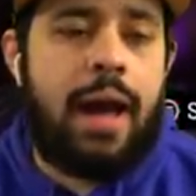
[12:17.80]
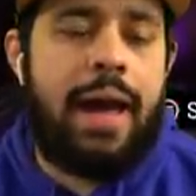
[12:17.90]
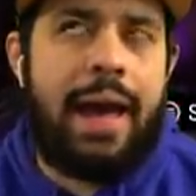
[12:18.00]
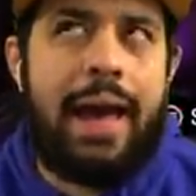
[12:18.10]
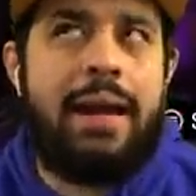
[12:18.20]
I
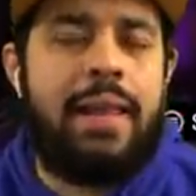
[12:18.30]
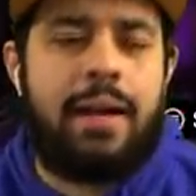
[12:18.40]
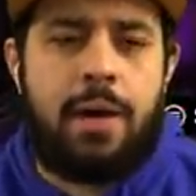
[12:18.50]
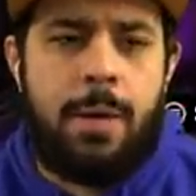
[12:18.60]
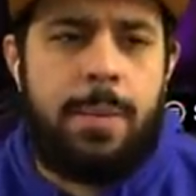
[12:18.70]
ha had like
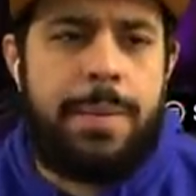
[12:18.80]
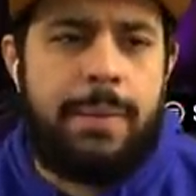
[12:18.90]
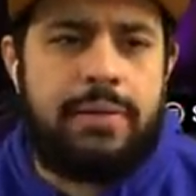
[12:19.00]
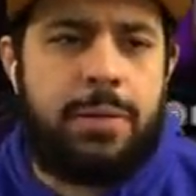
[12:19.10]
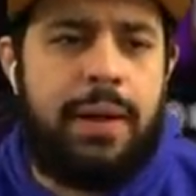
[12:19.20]
a couple
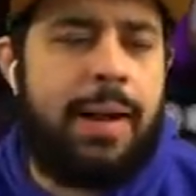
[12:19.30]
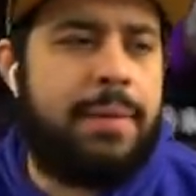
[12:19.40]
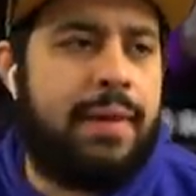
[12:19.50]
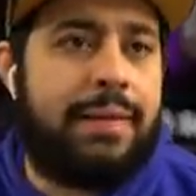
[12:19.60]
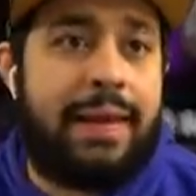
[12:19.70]
people tweet at
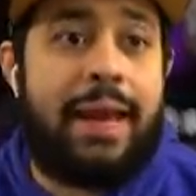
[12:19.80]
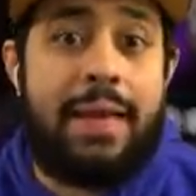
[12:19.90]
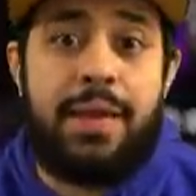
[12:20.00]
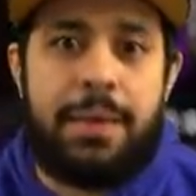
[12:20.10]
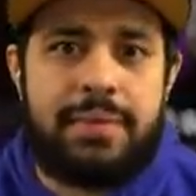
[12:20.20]
me that they
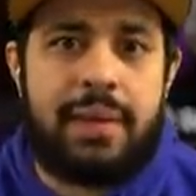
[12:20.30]
ended up